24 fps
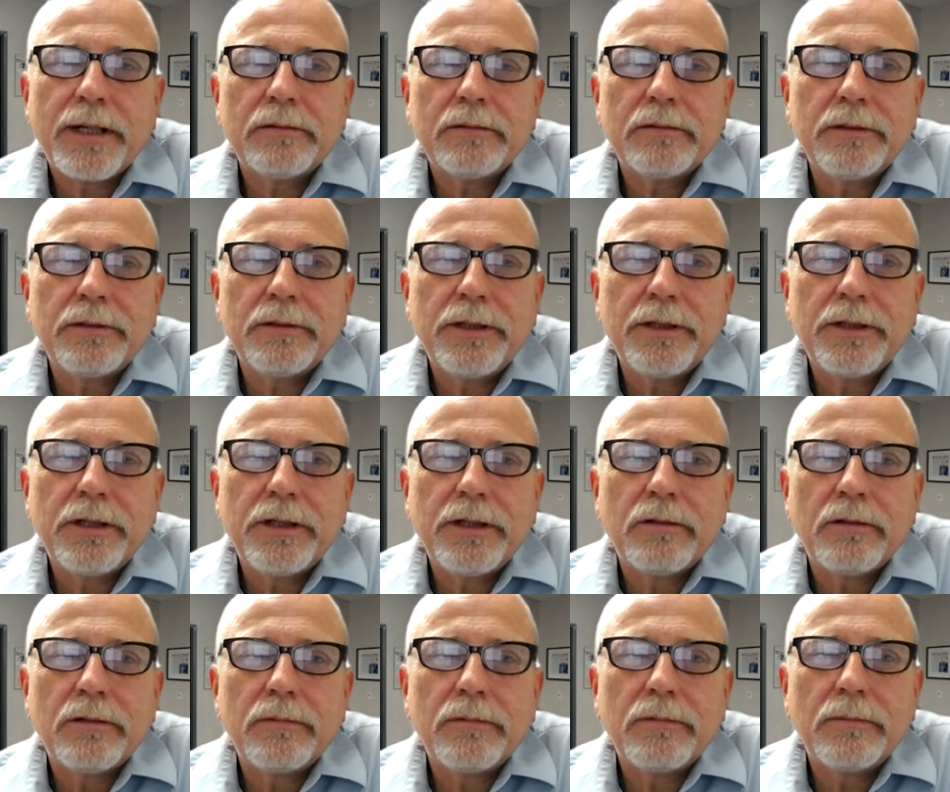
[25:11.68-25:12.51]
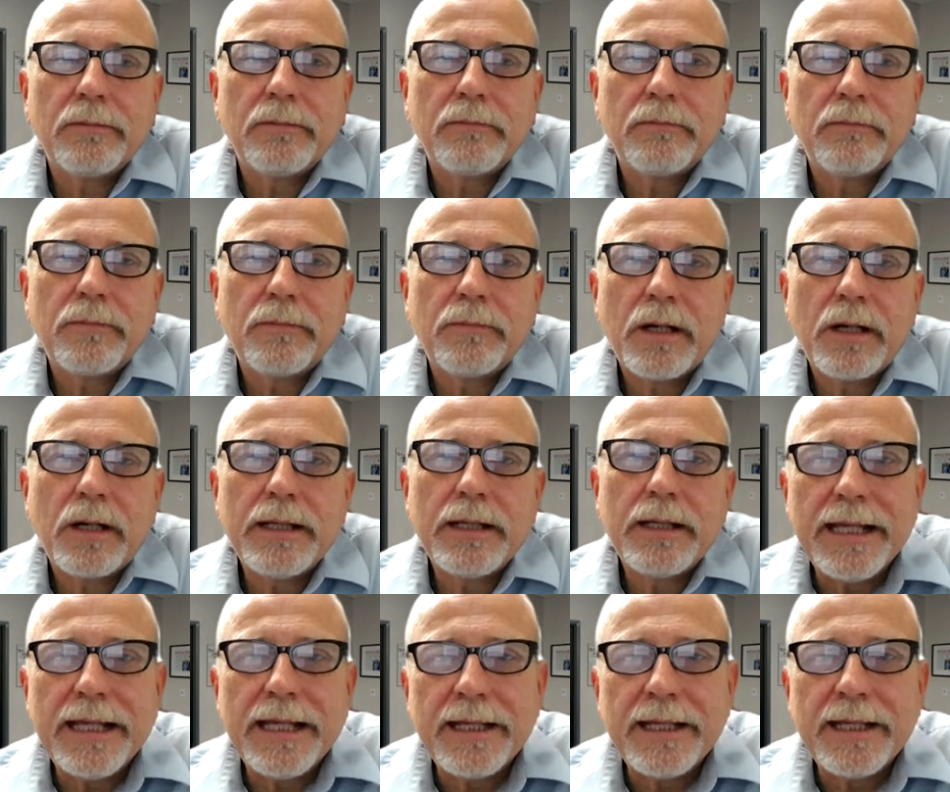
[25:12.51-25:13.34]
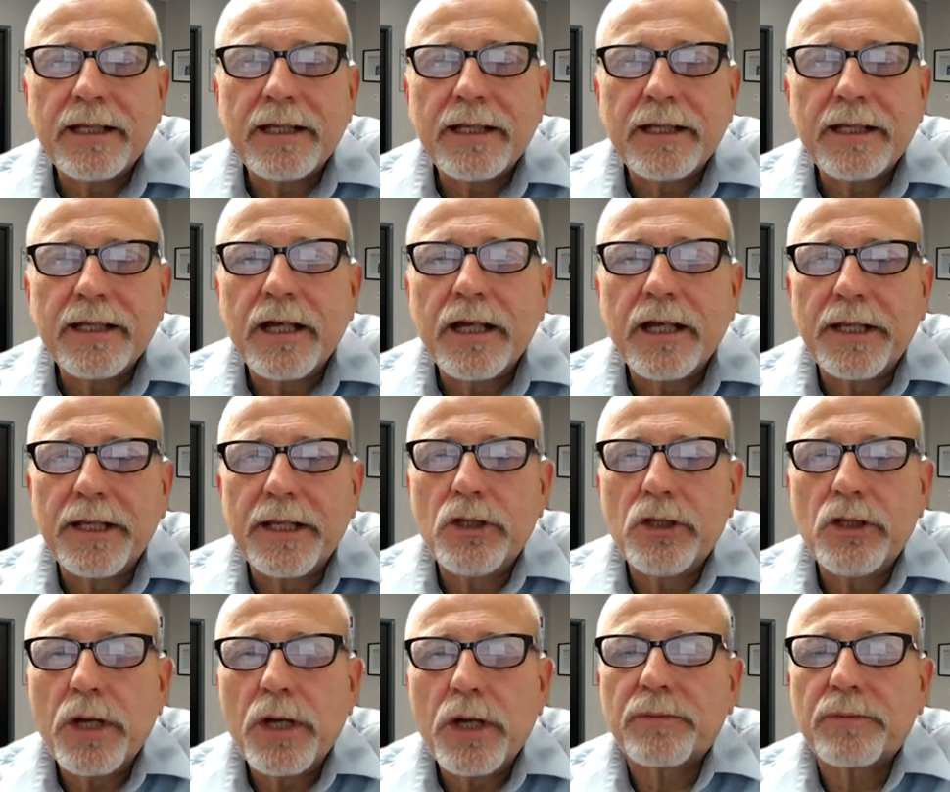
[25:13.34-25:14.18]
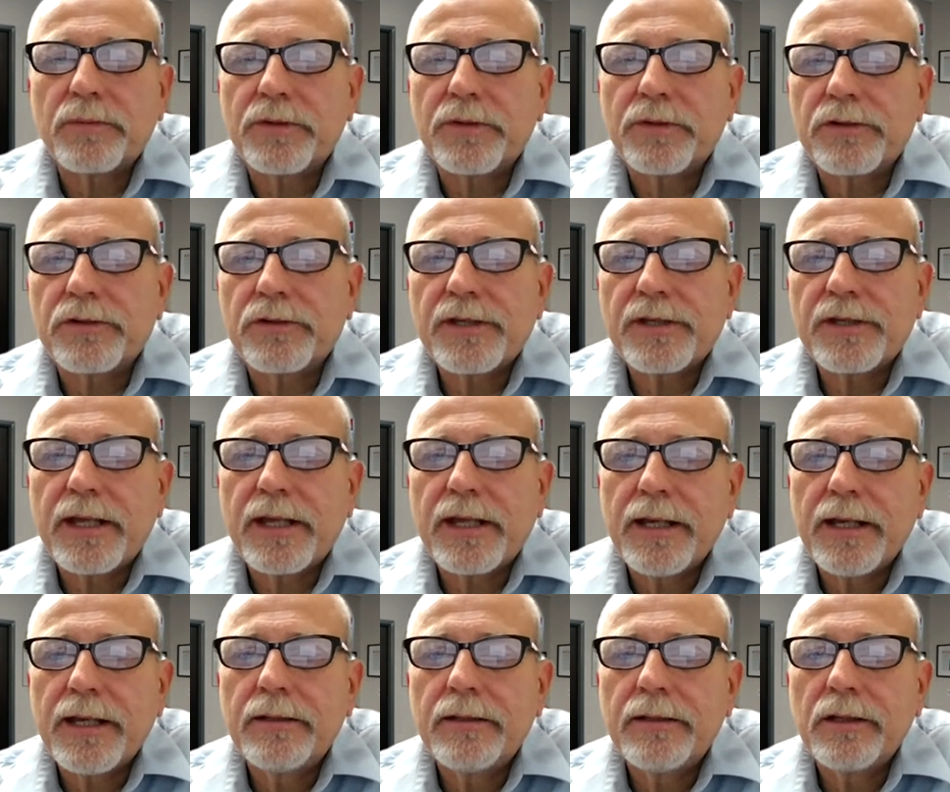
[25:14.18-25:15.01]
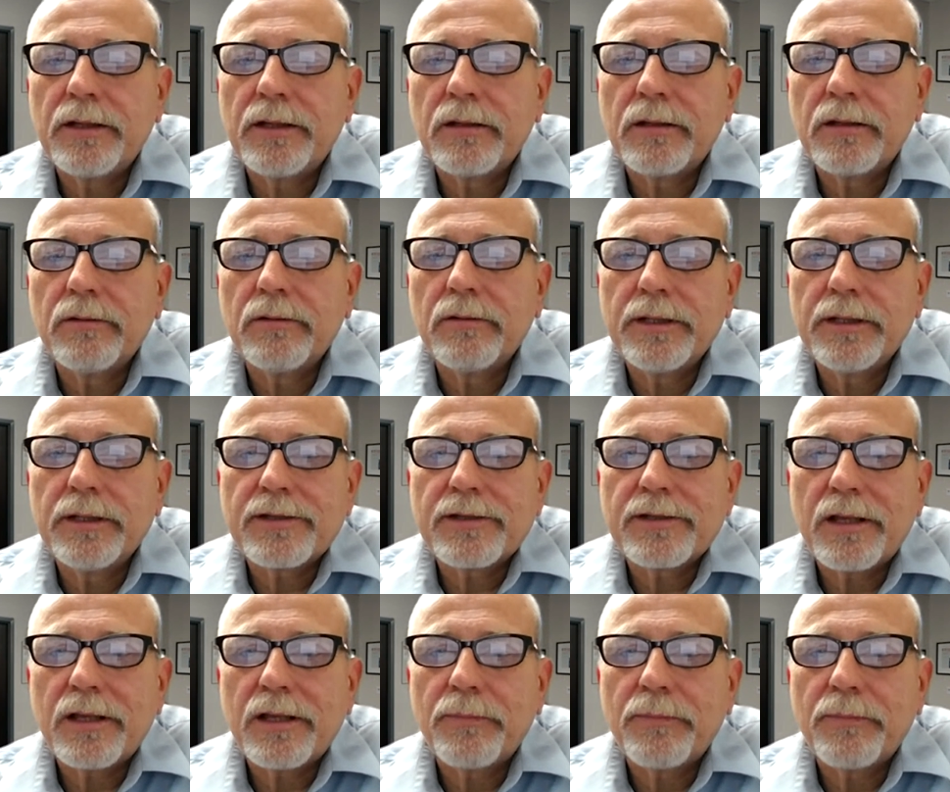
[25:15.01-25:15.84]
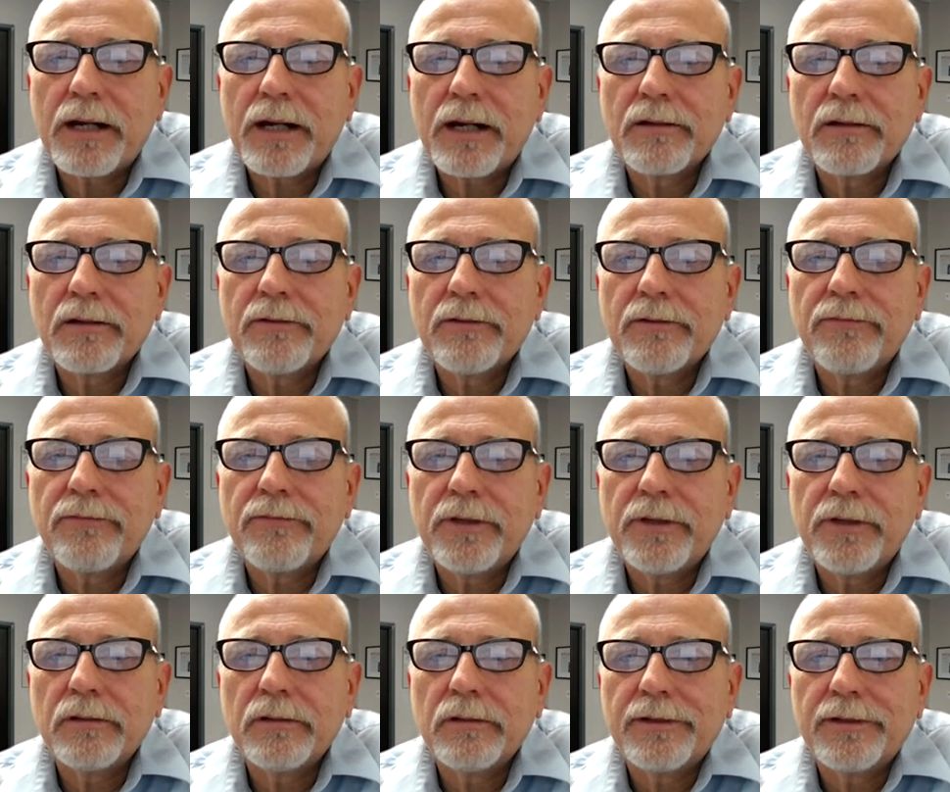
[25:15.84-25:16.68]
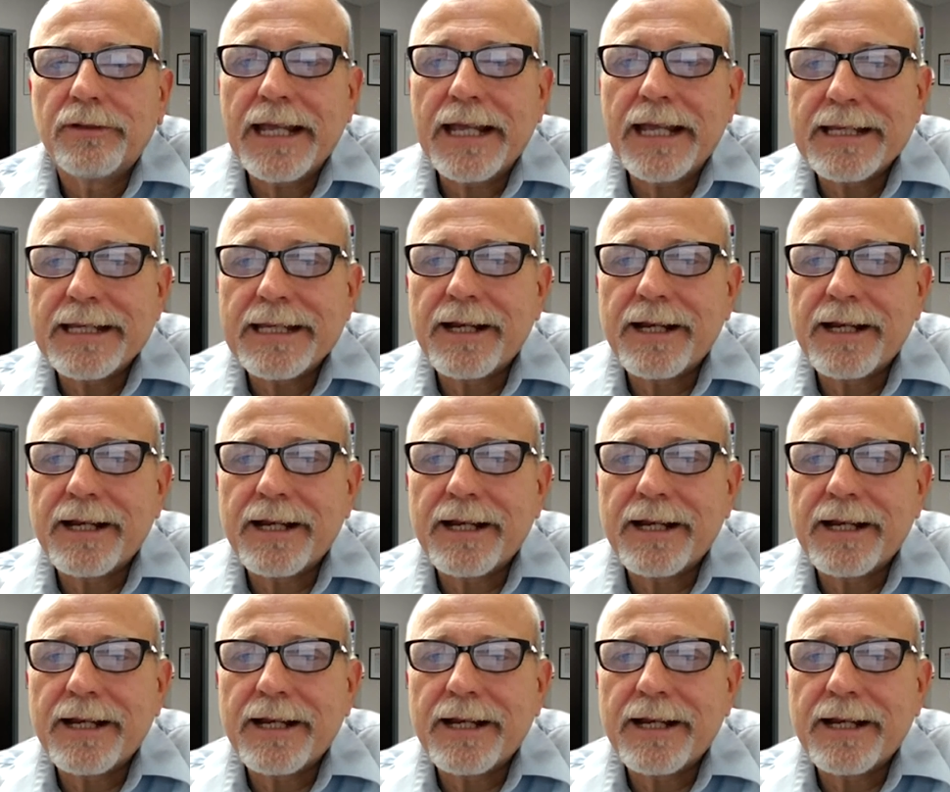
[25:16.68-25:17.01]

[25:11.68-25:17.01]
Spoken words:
about, incoming new customers, and, it's all part of,